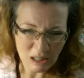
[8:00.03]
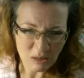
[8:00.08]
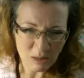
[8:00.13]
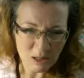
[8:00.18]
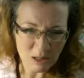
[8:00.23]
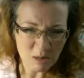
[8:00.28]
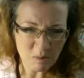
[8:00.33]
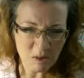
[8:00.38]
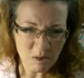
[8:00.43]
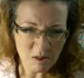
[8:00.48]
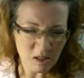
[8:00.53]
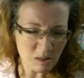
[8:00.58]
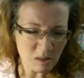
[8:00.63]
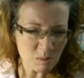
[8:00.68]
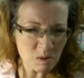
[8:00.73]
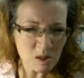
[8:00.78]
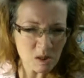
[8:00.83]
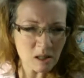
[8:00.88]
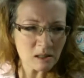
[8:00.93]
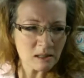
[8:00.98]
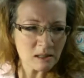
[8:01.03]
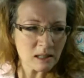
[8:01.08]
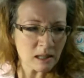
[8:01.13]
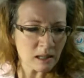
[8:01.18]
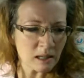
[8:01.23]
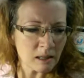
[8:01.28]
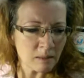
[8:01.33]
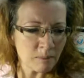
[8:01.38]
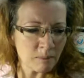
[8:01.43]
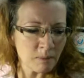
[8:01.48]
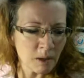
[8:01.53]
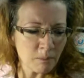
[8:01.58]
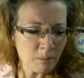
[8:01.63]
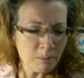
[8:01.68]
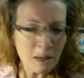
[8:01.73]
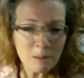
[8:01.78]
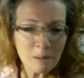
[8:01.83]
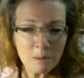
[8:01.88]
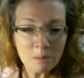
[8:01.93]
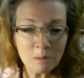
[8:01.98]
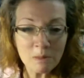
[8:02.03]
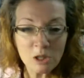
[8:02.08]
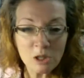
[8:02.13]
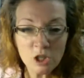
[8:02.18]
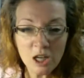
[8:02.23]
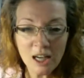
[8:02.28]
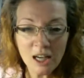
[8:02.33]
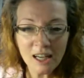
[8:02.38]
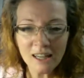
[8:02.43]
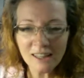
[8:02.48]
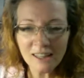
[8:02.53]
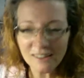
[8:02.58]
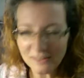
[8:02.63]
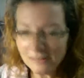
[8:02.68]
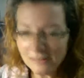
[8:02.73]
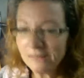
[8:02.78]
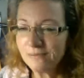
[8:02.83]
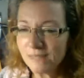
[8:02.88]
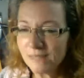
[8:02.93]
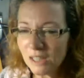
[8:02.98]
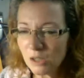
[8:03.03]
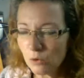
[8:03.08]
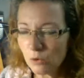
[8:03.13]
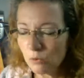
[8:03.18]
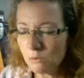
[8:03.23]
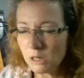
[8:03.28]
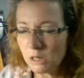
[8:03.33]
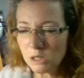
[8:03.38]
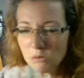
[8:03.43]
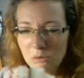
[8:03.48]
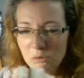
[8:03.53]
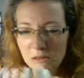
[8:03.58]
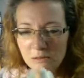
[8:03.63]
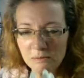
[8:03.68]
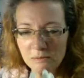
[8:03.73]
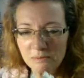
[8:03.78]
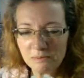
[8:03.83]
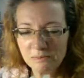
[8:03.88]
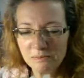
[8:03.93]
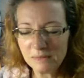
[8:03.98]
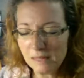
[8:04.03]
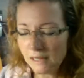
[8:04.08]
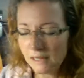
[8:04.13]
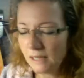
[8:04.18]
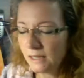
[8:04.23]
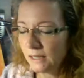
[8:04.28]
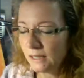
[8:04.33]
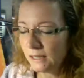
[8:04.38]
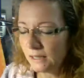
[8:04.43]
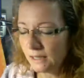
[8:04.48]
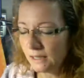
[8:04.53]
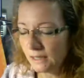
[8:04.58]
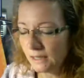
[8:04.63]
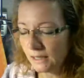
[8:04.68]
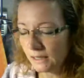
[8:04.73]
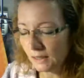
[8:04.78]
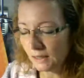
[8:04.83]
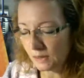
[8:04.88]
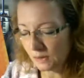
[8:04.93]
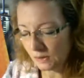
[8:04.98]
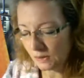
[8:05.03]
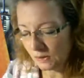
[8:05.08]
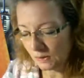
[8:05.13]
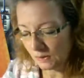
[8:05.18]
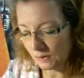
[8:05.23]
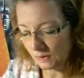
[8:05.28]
what it smells like. It smells like paper mache. That's what it reminds me of. Yes.